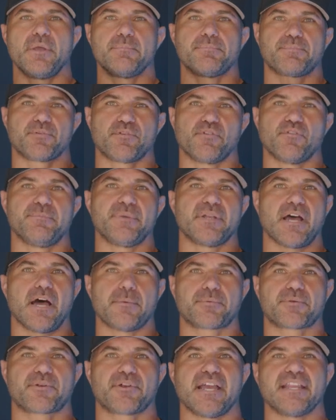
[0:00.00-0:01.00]
improvement
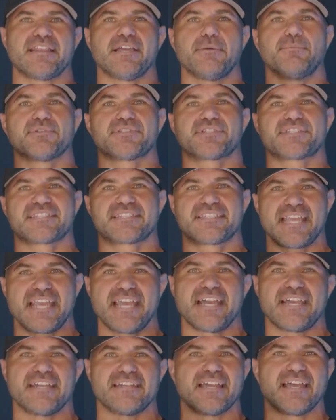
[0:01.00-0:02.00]
upgrade that will
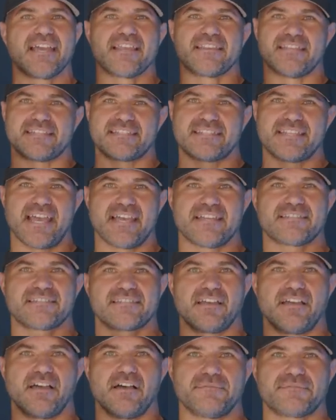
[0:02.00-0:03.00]
stand the
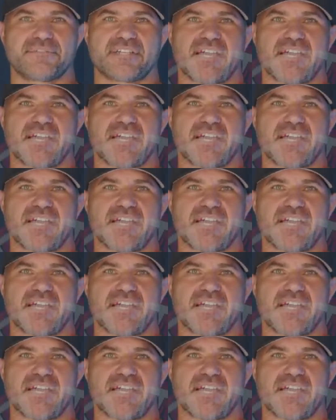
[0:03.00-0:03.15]
test of